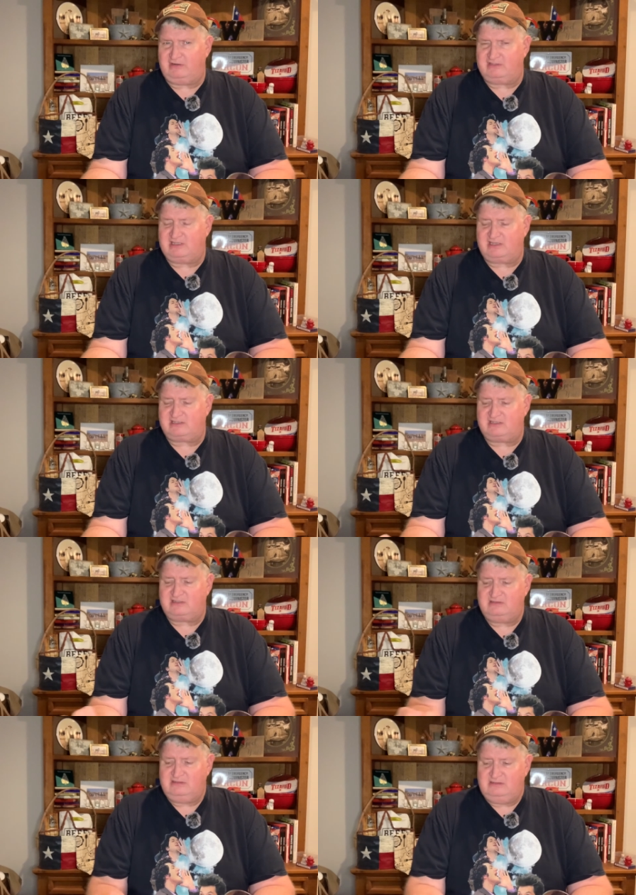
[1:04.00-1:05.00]
Texas,
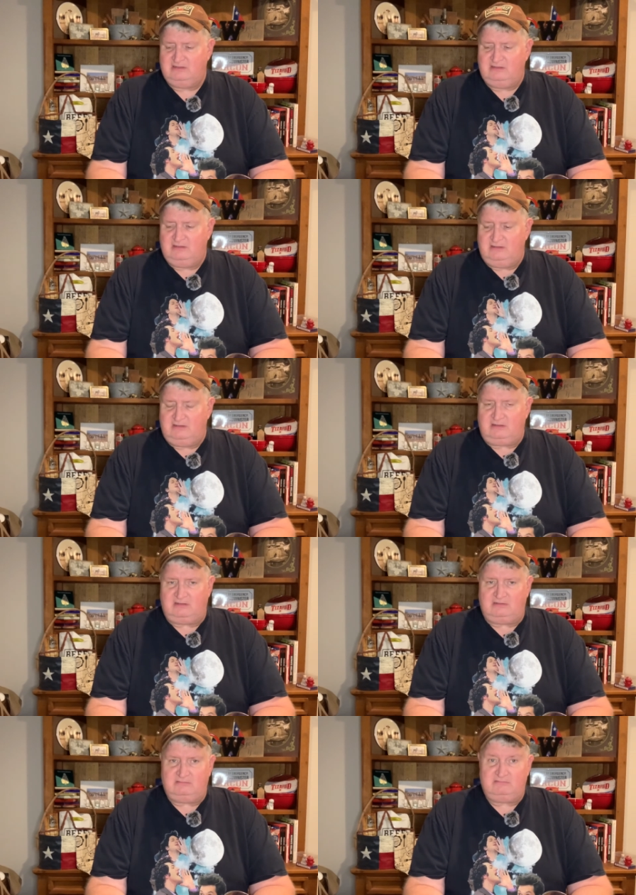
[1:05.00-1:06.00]
you
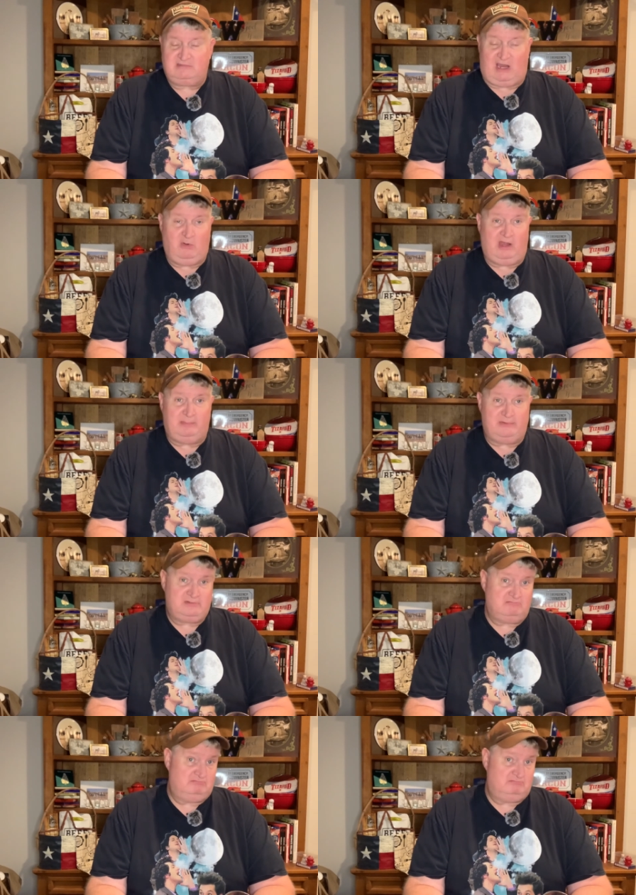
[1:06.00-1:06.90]
know, sour apples.